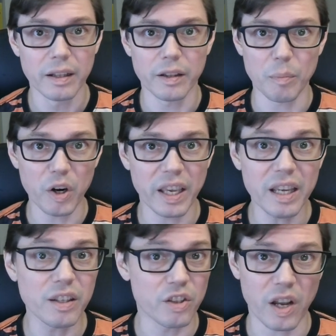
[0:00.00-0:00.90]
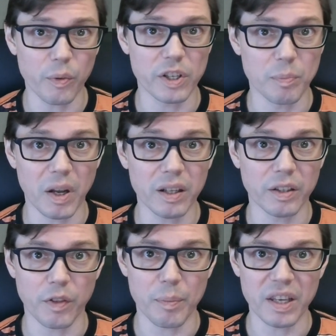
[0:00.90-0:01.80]
the Marquis does not respond
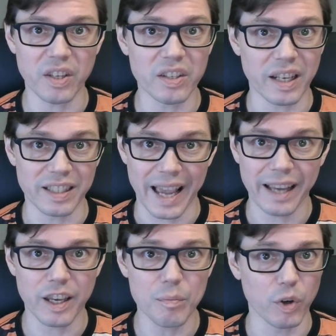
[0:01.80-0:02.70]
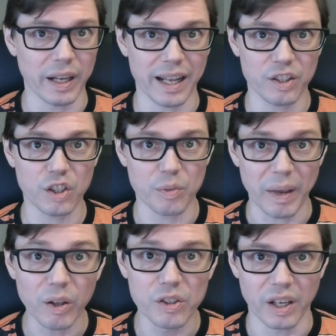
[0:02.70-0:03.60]
if the PCs attack him or cast
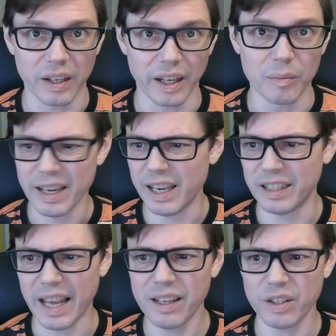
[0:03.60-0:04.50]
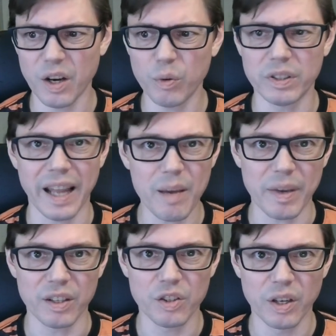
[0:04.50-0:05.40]
spells on him. He takes no
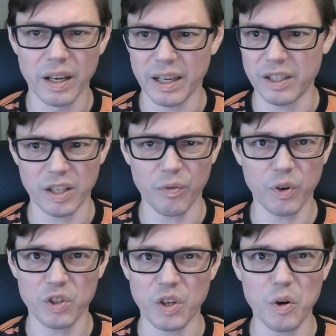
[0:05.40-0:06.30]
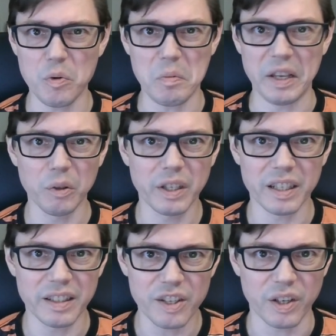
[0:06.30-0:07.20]
damage. He suffers no ill
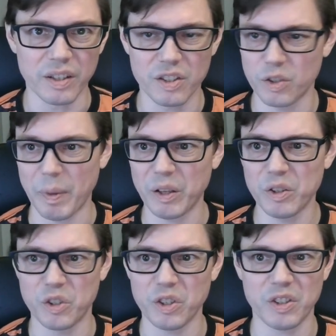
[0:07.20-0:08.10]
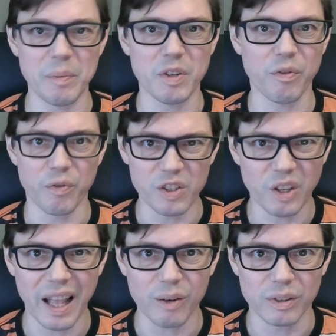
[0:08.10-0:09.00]
conditions. Spells just seem to
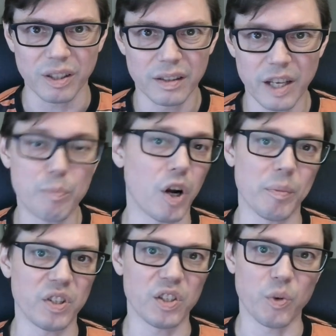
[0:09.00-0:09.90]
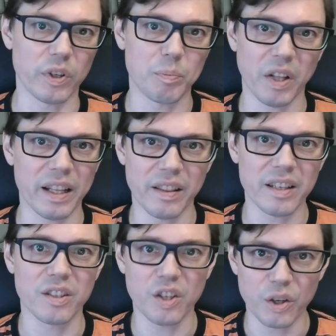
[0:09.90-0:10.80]
fizzle out. He promises to explain
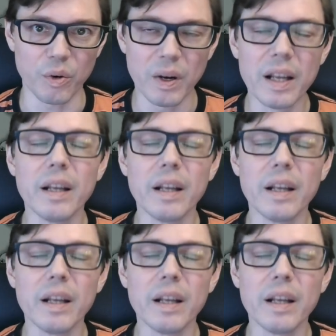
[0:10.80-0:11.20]
this too,